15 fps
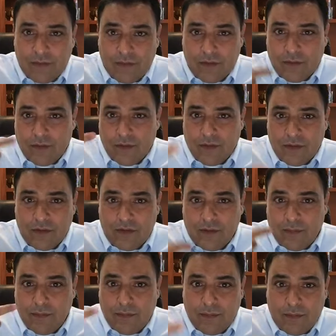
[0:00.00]
through their
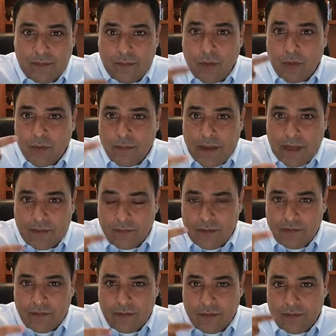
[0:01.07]
motor
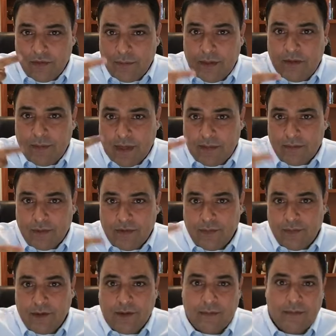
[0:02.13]
pathways, their speech pathways
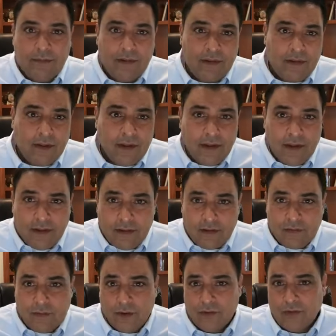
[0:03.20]
become
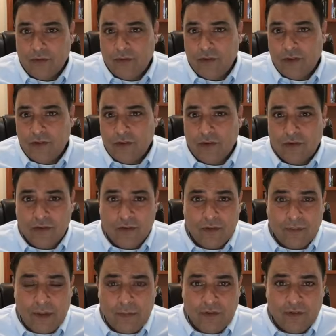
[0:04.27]
dysfunctional, so they
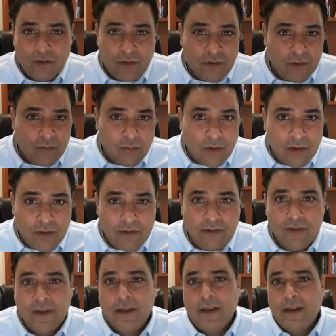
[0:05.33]
start maybe slurring their
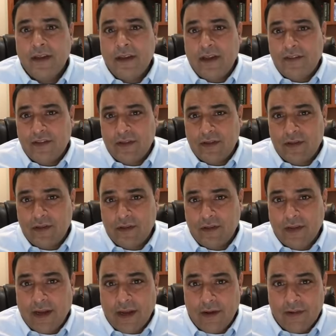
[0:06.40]
words. As they get a little
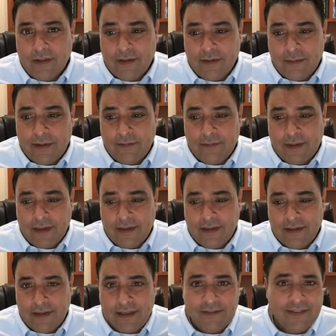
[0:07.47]
tired, they may
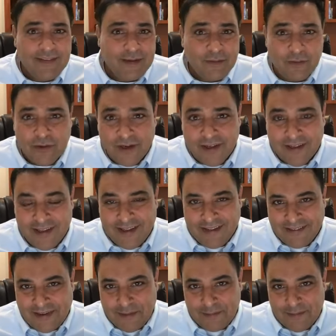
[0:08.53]
even sound drunk
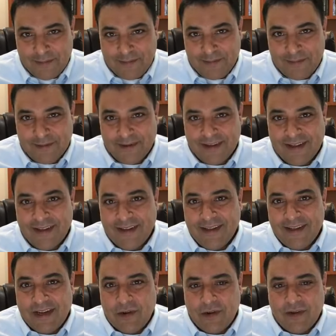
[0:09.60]
at times if their
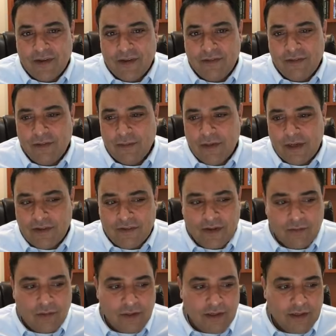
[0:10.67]
brain is
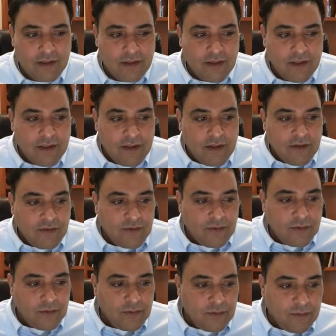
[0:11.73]
not working.
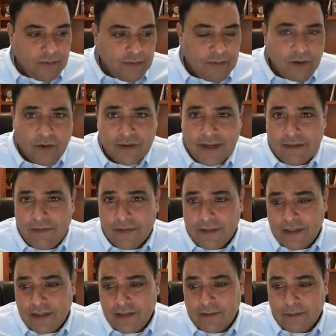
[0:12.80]
So there are
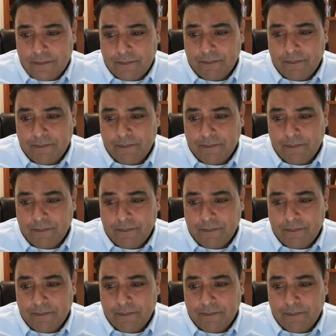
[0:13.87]
definitely